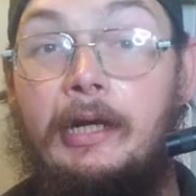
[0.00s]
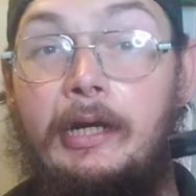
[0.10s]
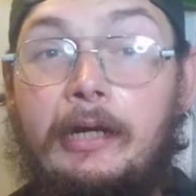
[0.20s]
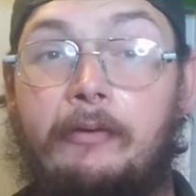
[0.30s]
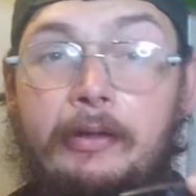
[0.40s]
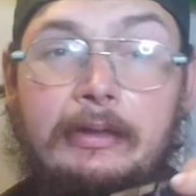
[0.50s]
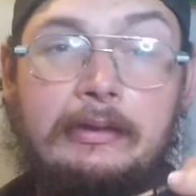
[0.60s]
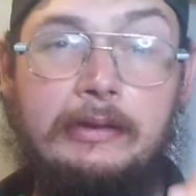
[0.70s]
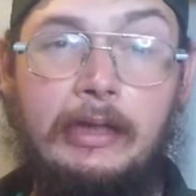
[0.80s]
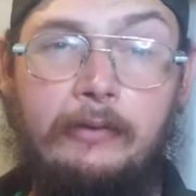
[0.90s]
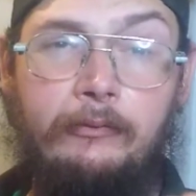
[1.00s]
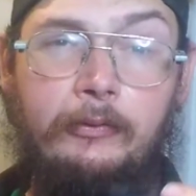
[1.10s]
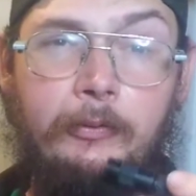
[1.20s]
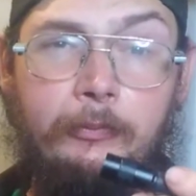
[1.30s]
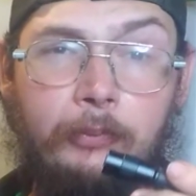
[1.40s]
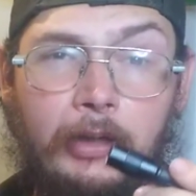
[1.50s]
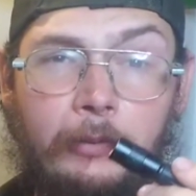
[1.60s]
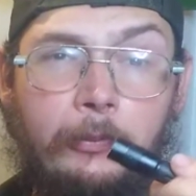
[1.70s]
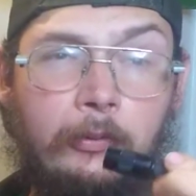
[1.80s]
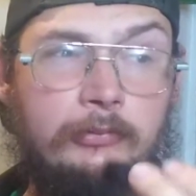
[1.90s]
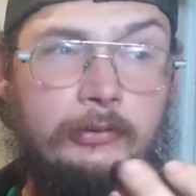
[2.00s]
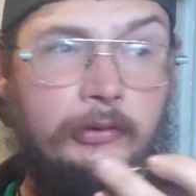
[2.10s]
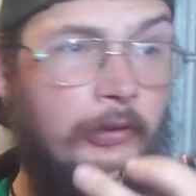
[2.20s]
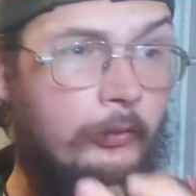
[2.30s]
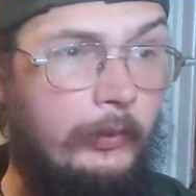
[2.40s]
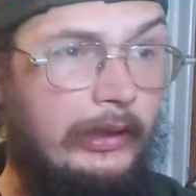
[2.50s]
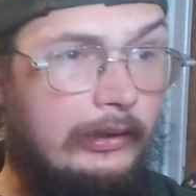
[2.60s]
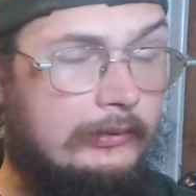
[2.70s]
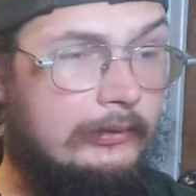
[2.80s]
I've had this guy for probably almost 2 weeks.